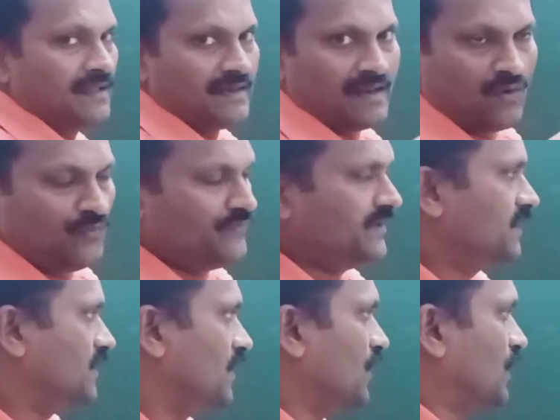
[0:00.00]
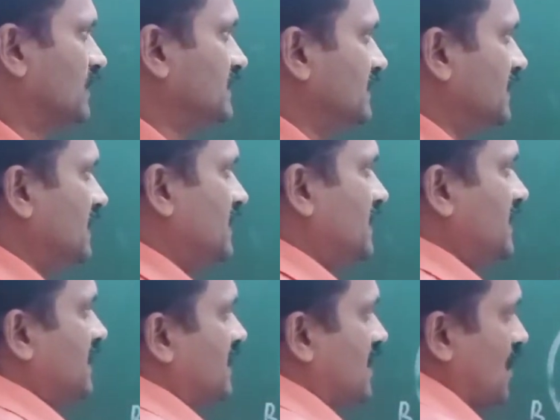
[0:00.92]
Now we got
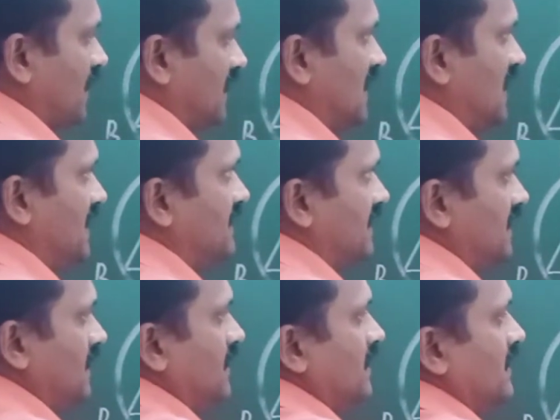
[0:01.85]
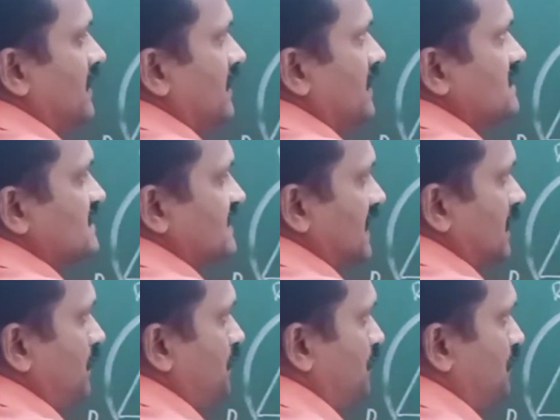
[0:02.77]
a quadrilateral
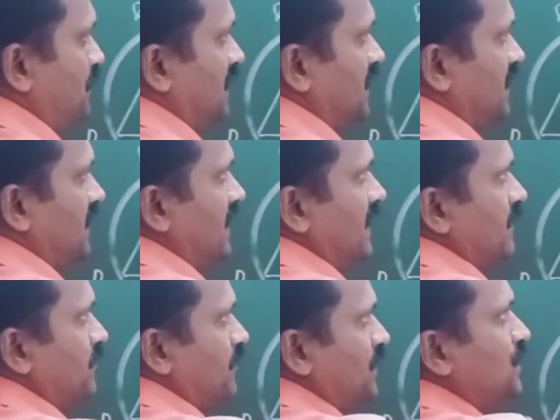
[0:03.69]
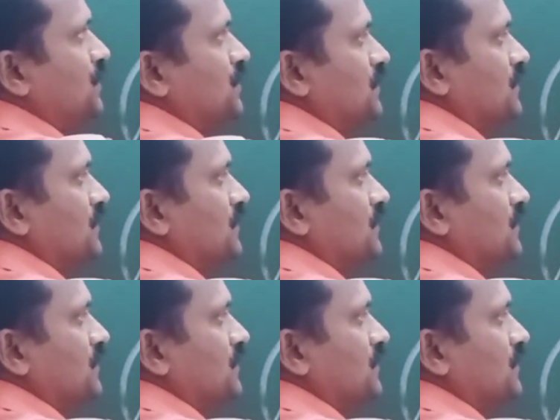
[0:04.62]
CPMQ.